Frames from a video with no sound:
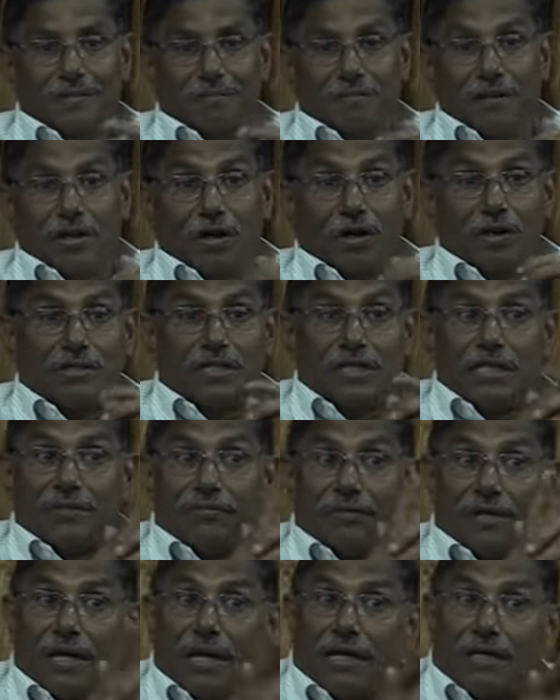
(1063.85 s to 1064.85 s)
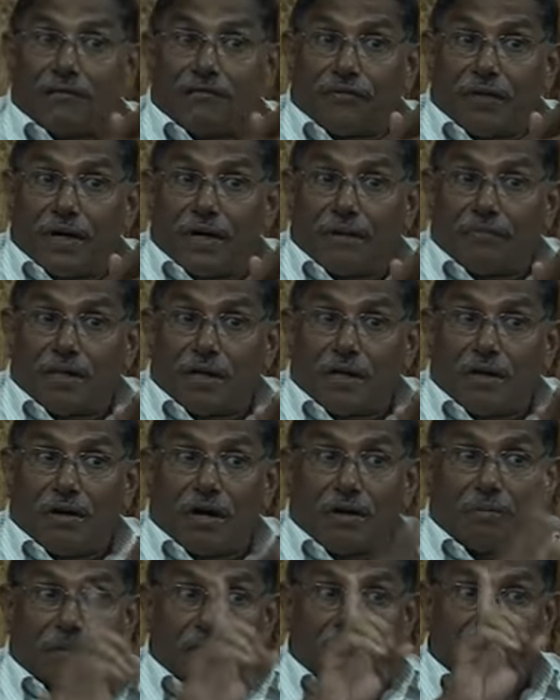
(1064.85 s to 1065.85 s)
Because if he had the freedom, then
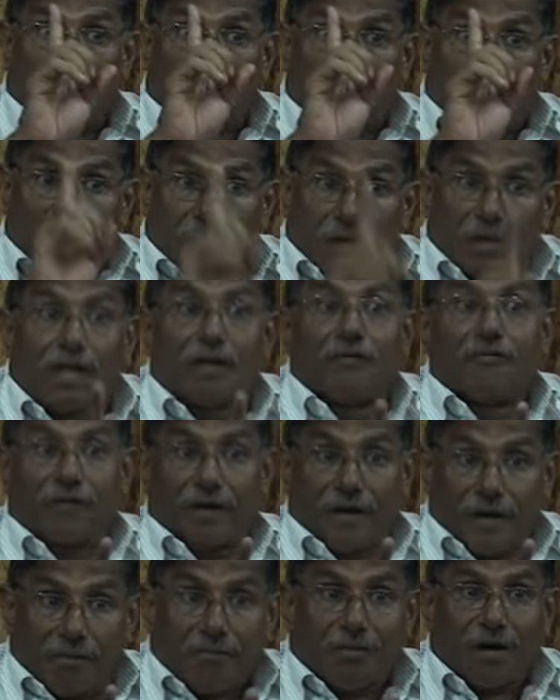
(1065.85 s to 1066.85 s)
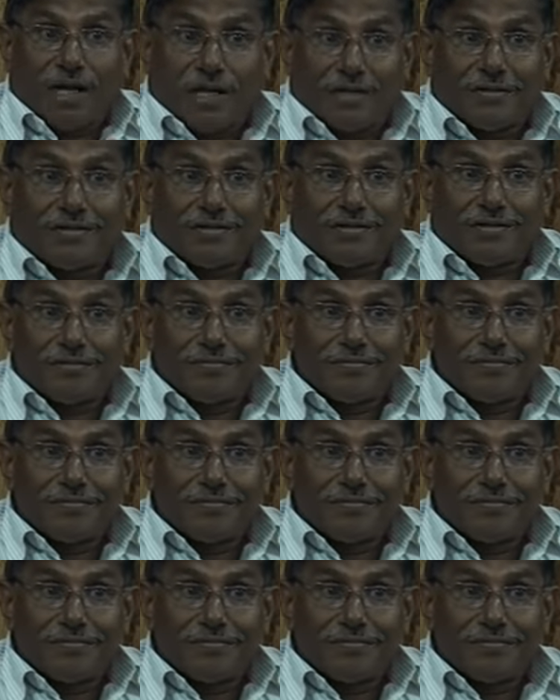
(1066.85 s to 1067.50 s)
God must honor that freedom, right?